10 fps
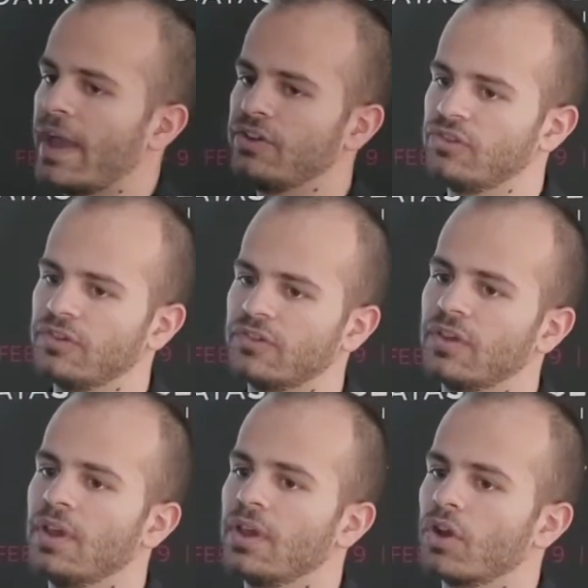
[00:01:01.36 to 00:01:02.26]
edges
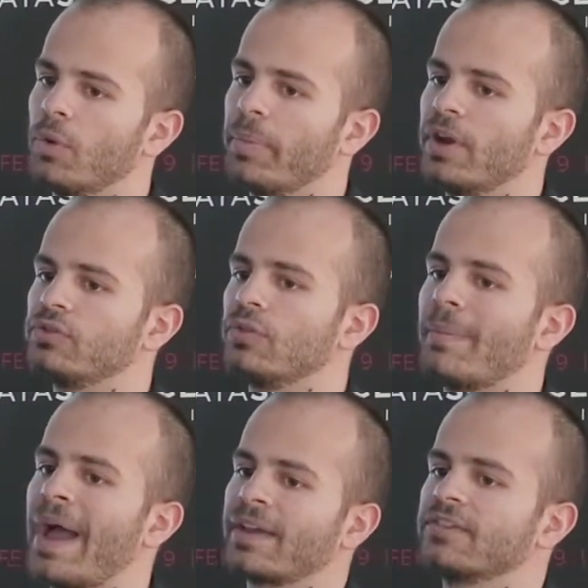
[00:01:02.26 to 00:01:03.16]
compared to the
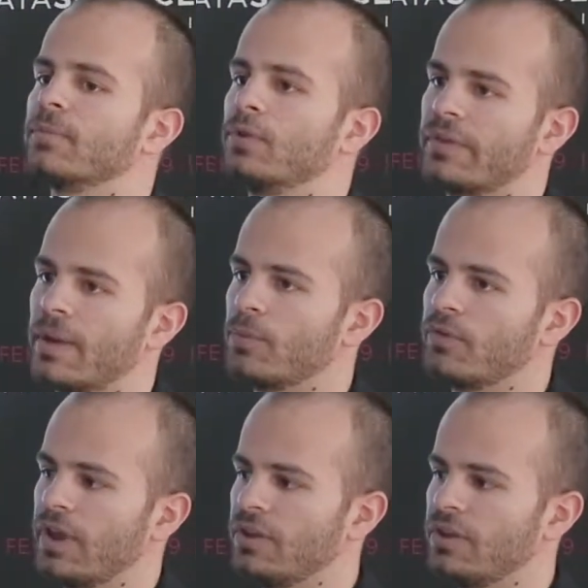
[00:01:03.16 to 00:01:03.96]
maximal number of